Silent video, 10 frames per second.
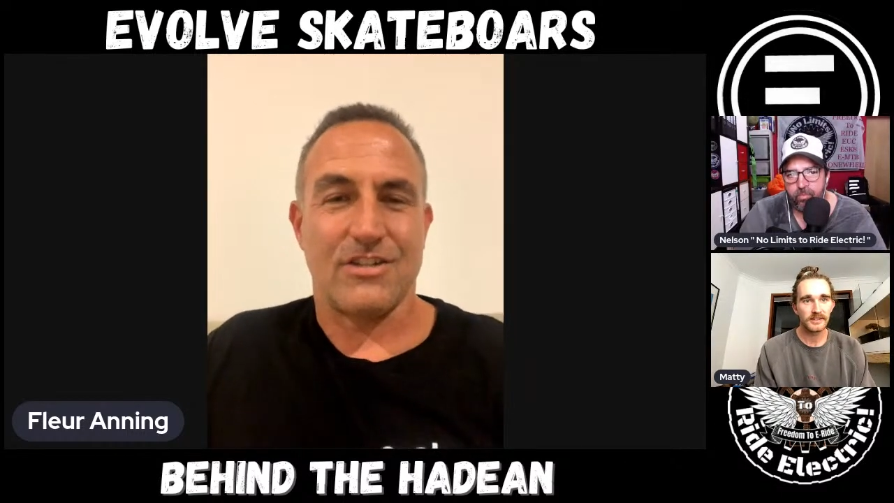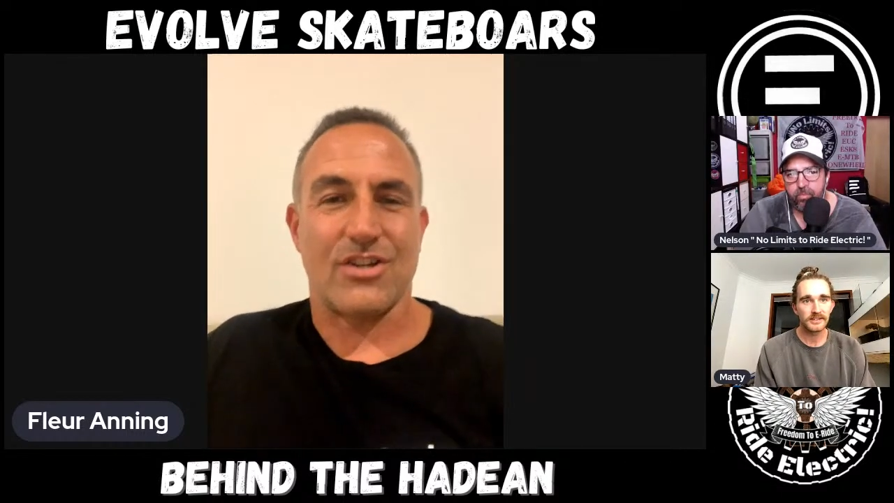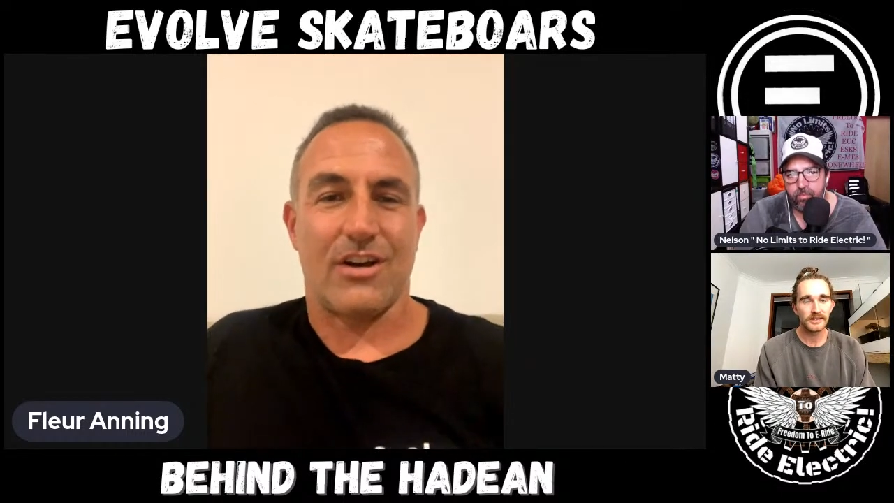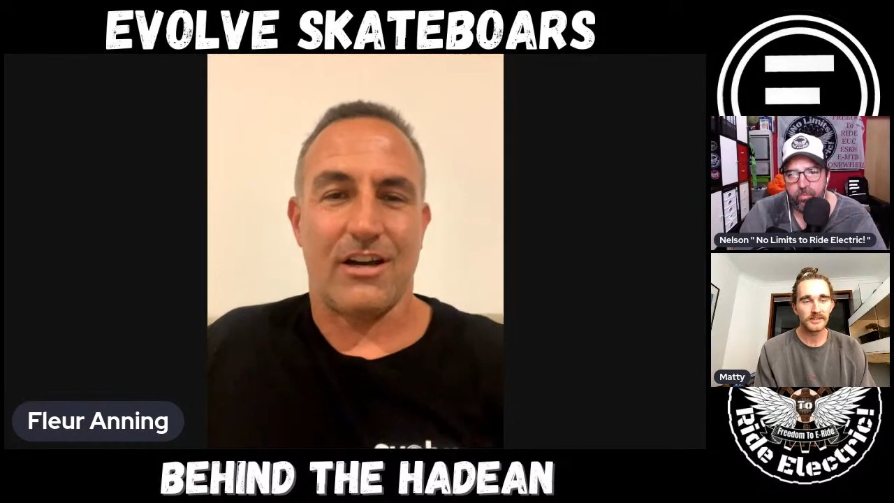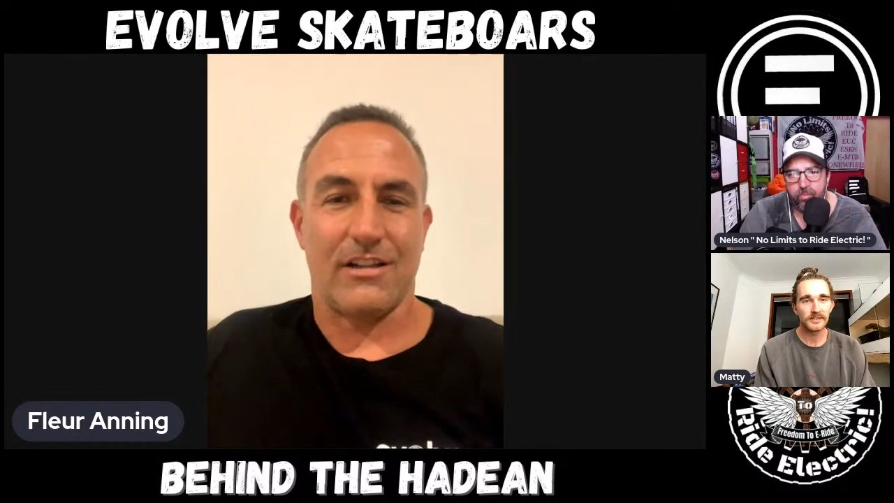
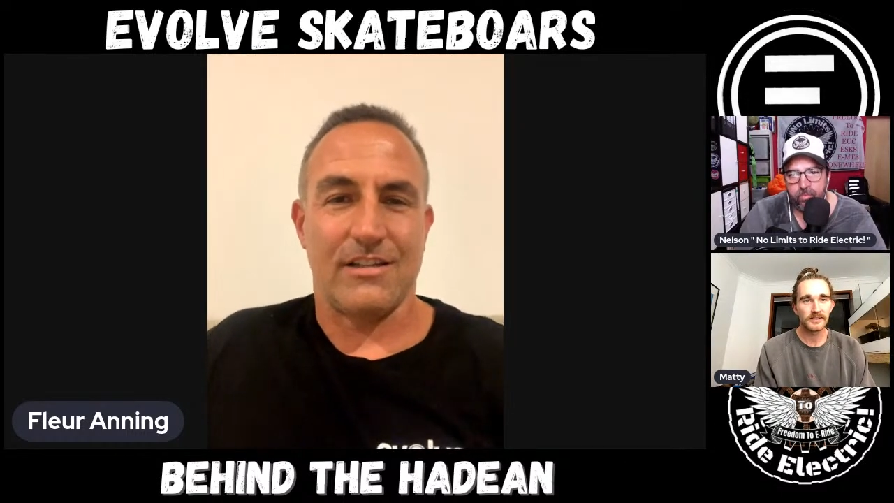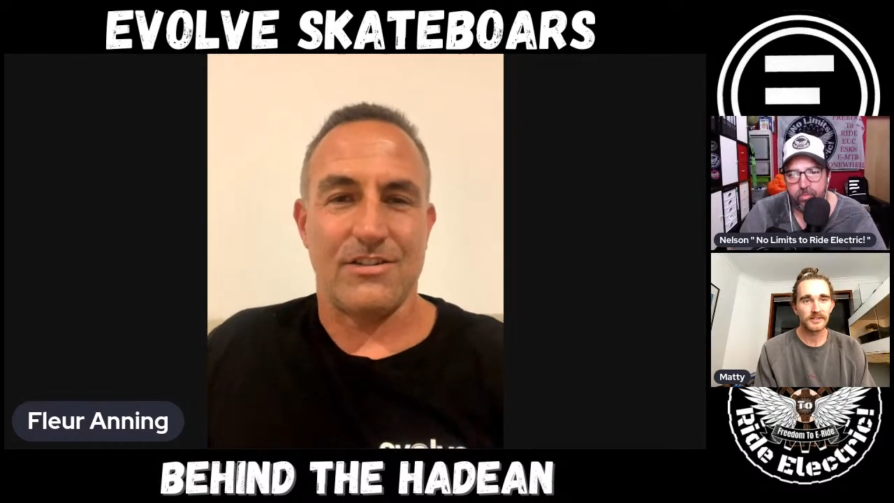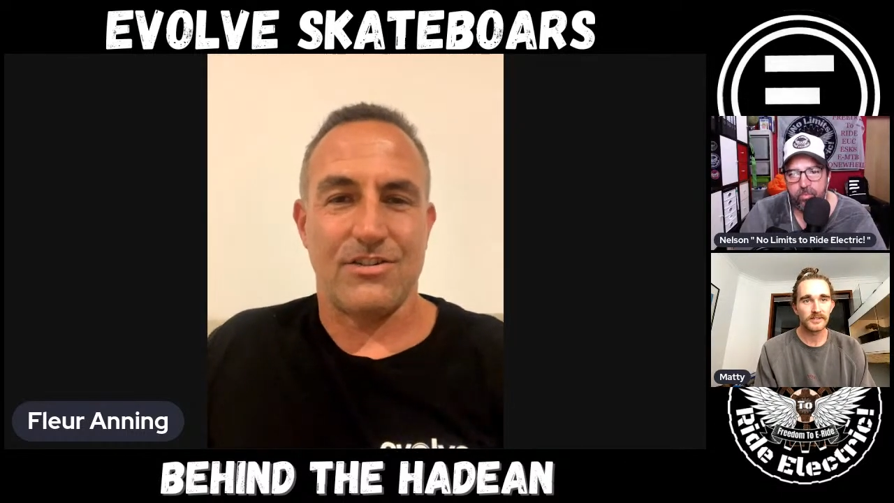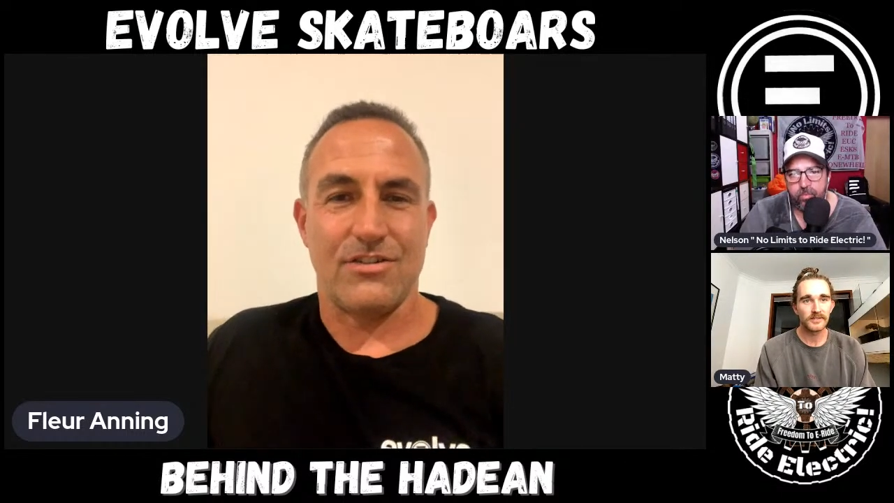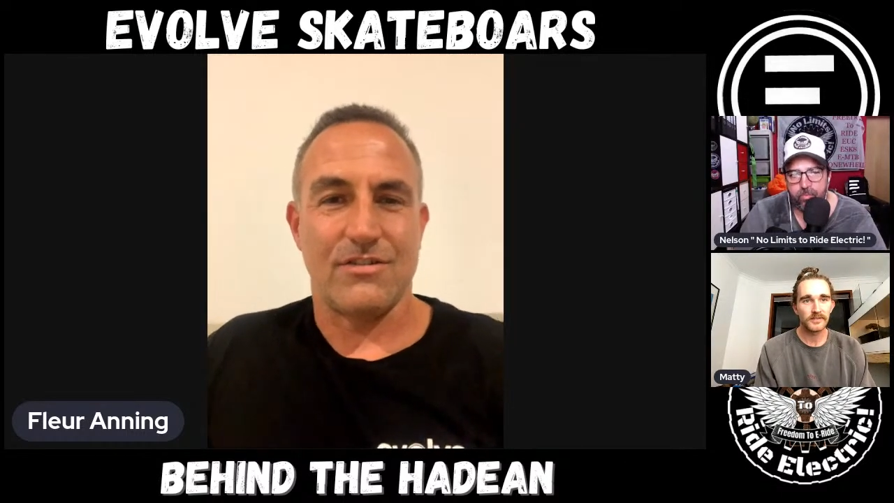entirely
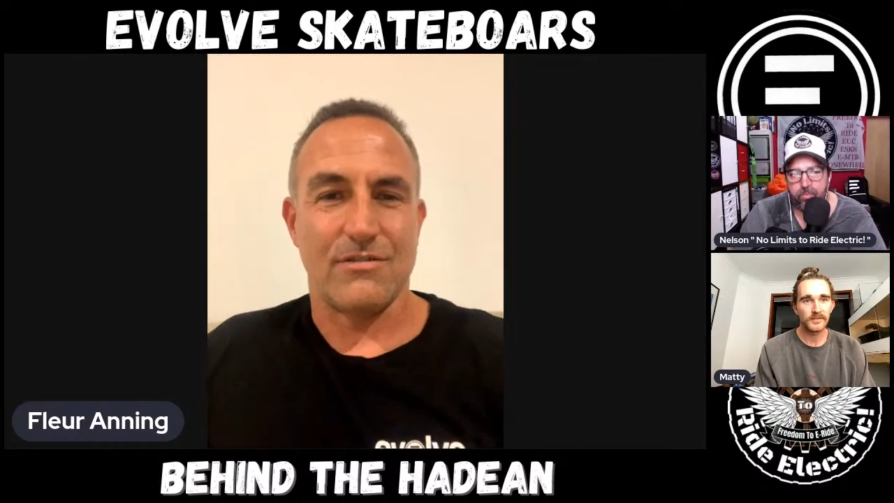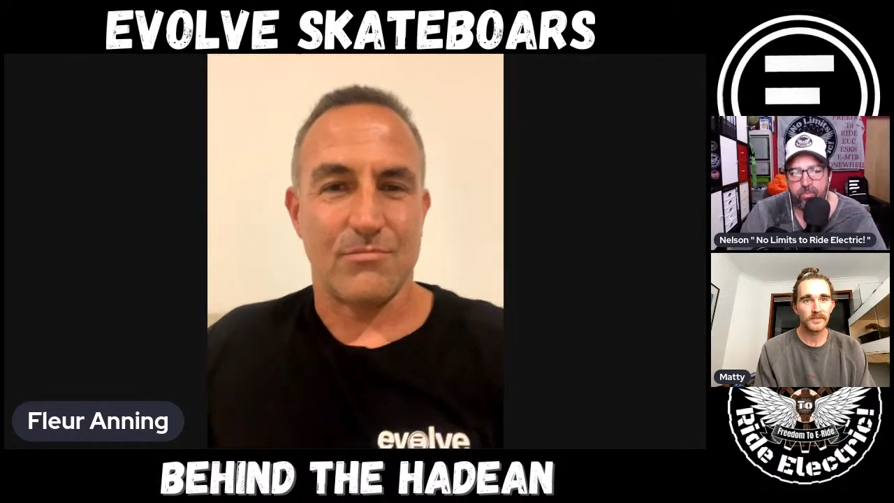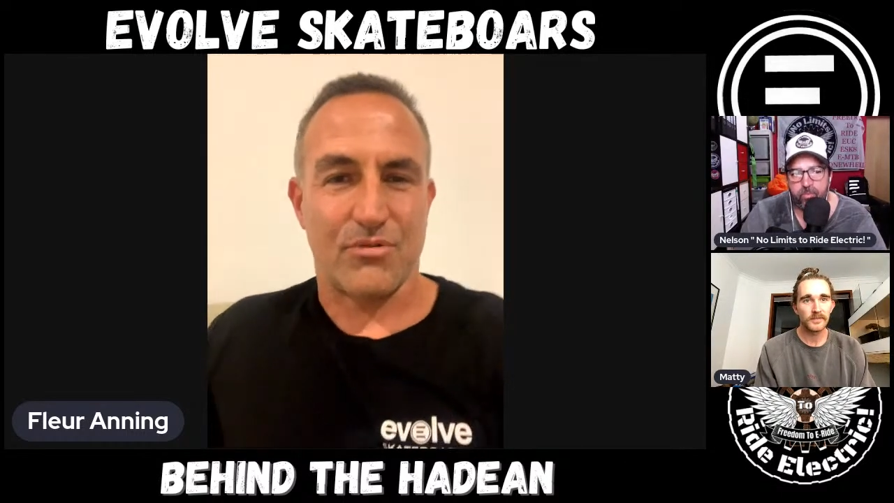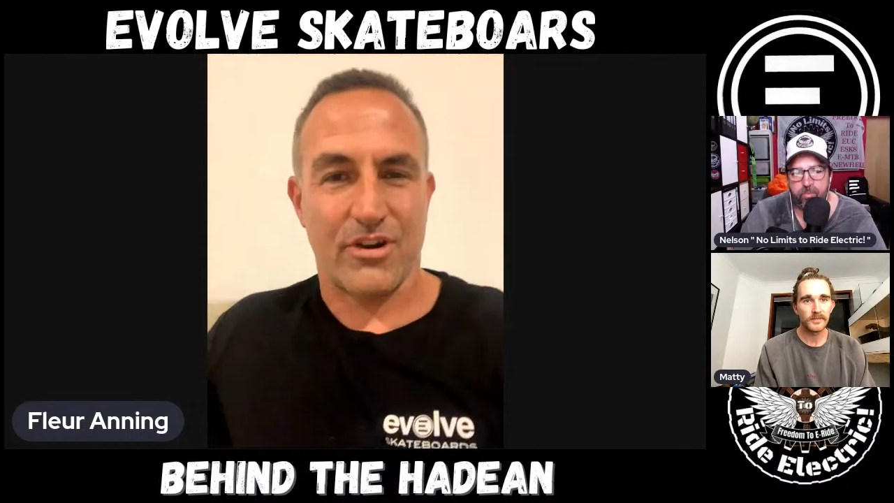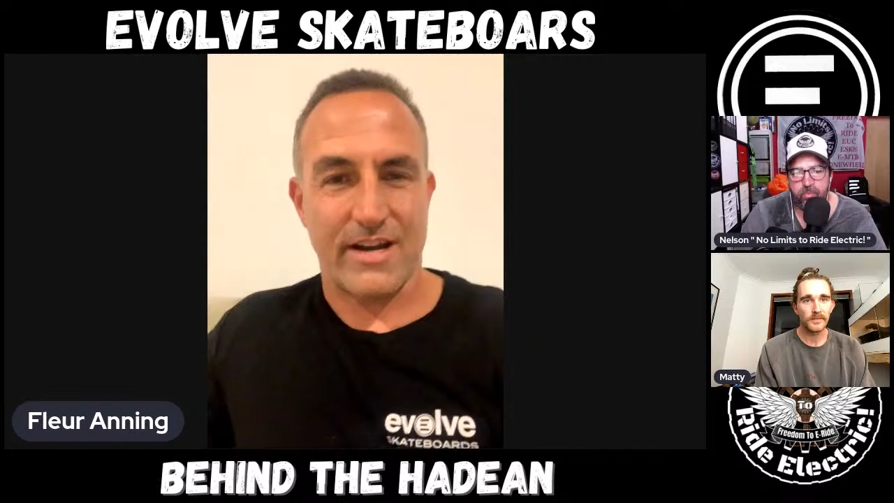new
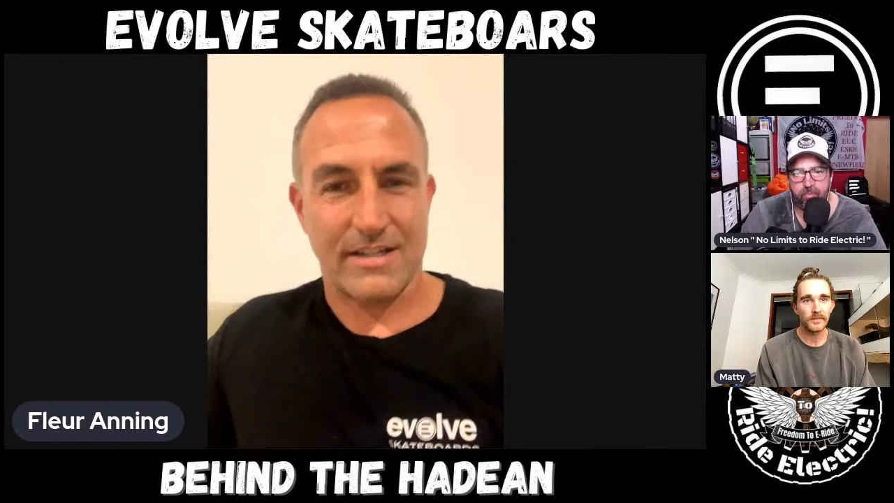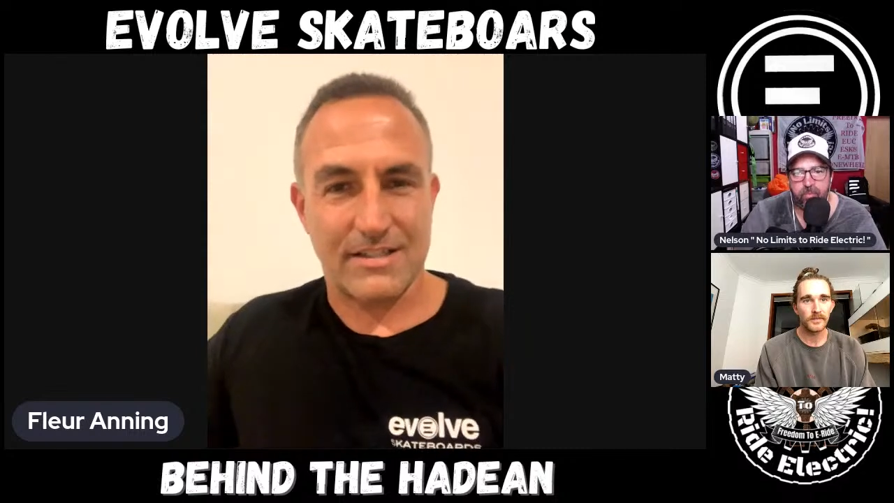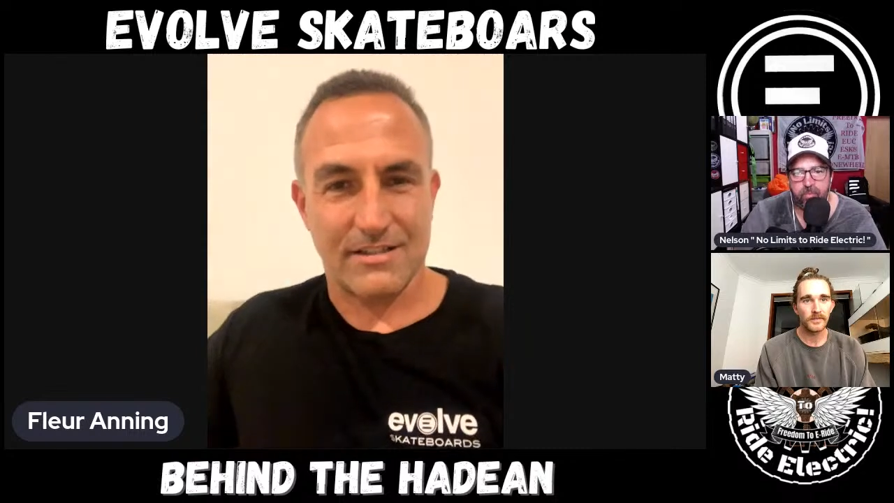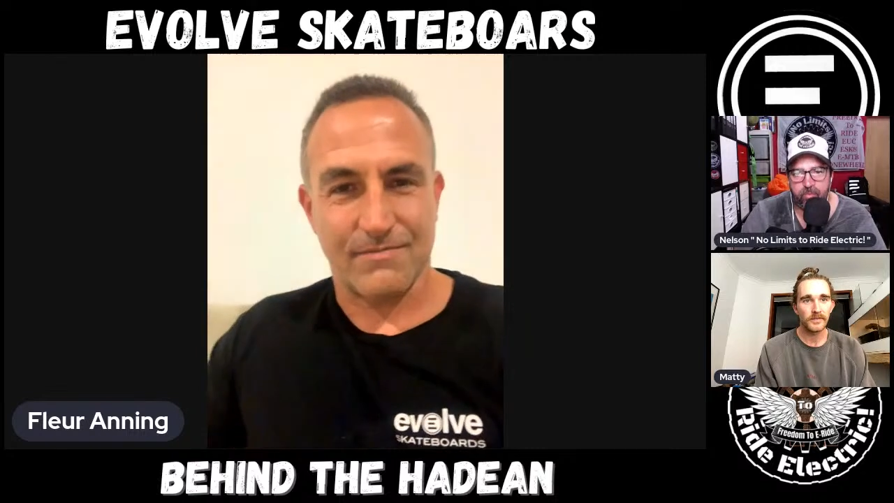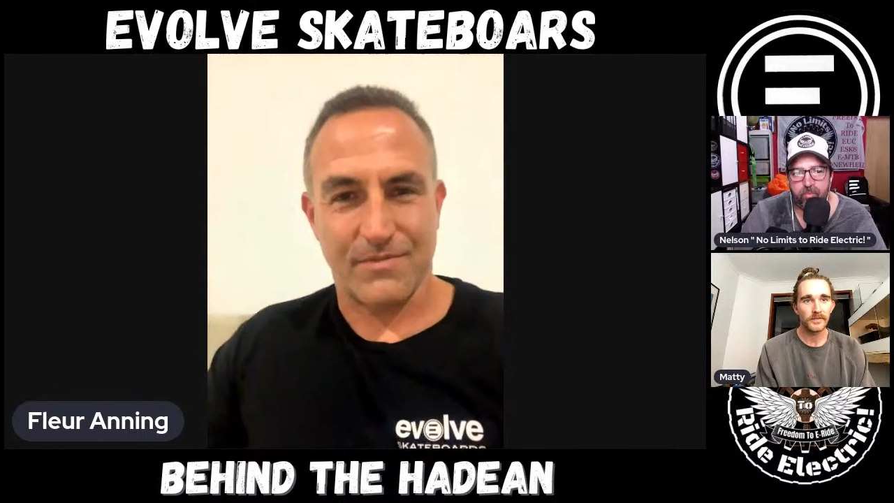product.